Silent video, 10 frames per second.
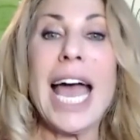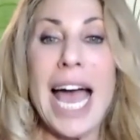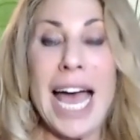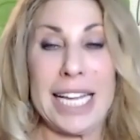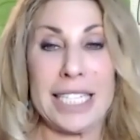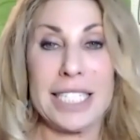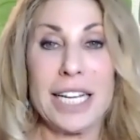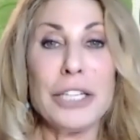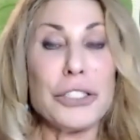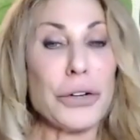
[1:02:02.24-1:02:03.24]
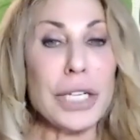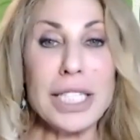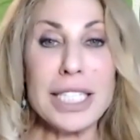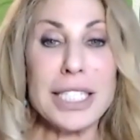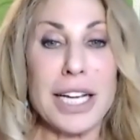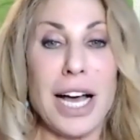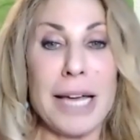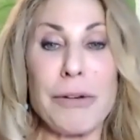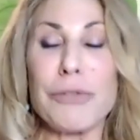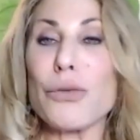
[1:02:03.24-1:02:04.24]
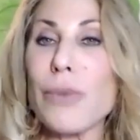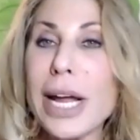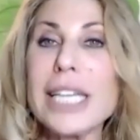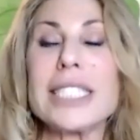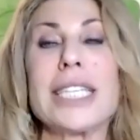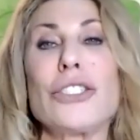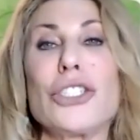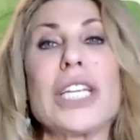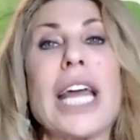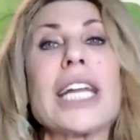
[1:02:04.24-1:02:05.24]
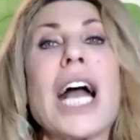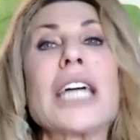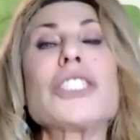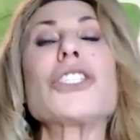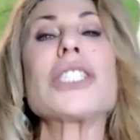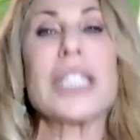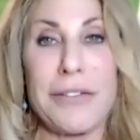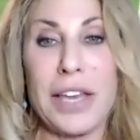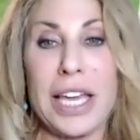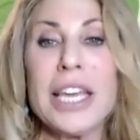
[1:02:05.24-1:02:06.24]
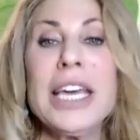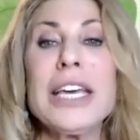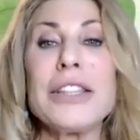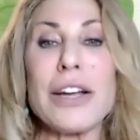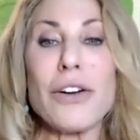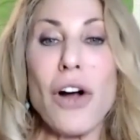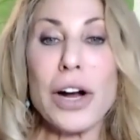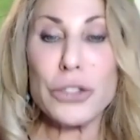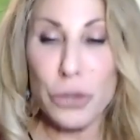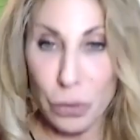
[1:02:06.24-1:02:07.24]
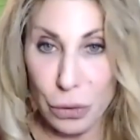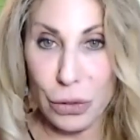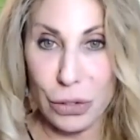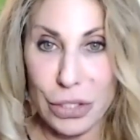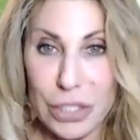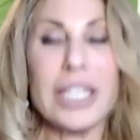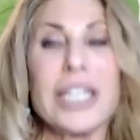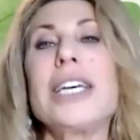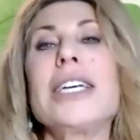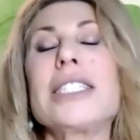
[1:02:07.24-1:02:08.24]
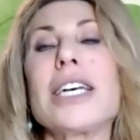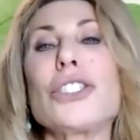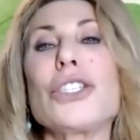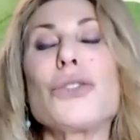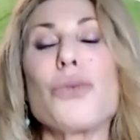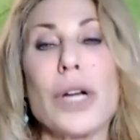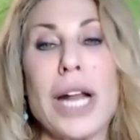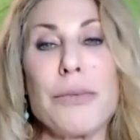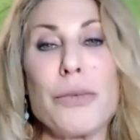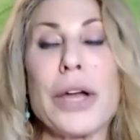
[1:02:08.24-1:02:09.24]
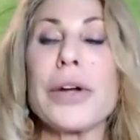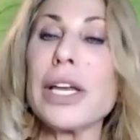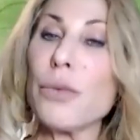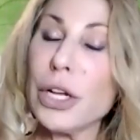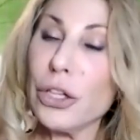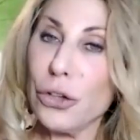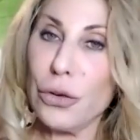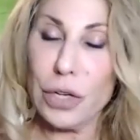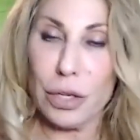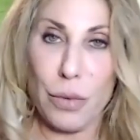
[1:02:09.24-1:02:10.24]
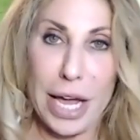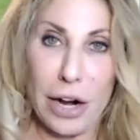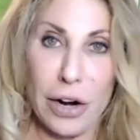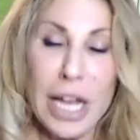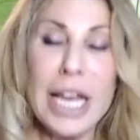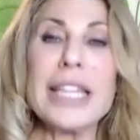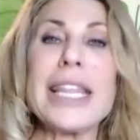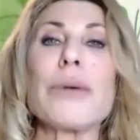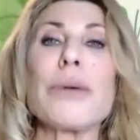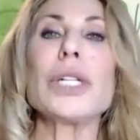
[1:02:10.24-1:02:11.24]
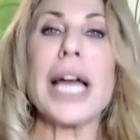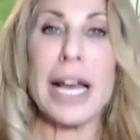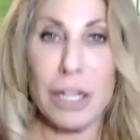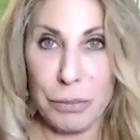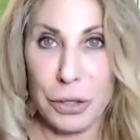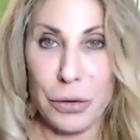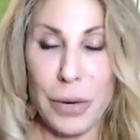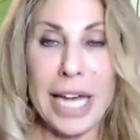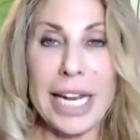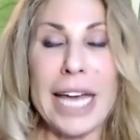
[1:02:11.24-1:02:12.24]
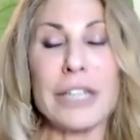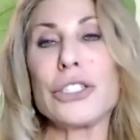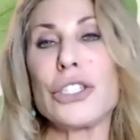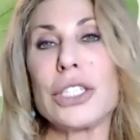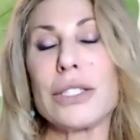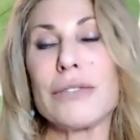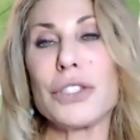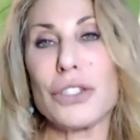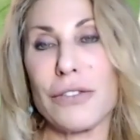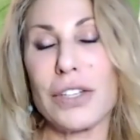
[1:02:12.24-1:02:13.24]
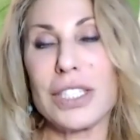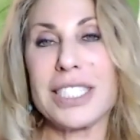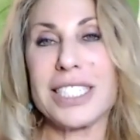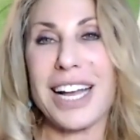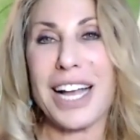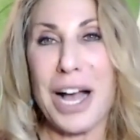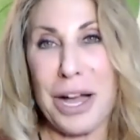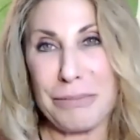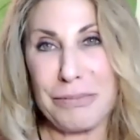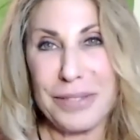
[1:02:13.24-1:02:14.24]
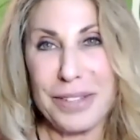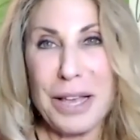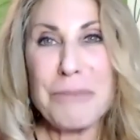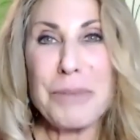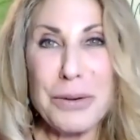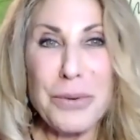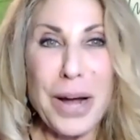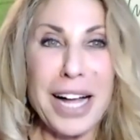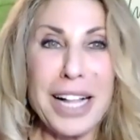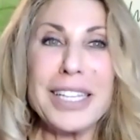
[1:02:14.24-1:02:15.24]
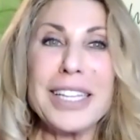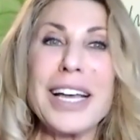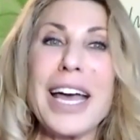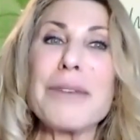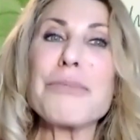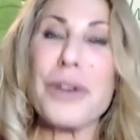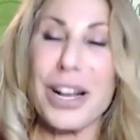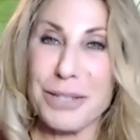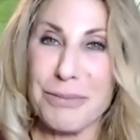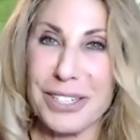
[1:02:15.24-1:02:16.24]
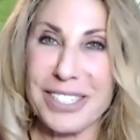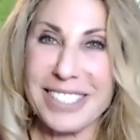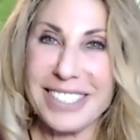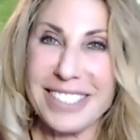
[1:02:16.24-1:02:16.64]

And during this time of great ascension and conscious living, there are tools such as what I'm wearing and what you can wear that will help you at energiesofservice.com. Be well and prosper.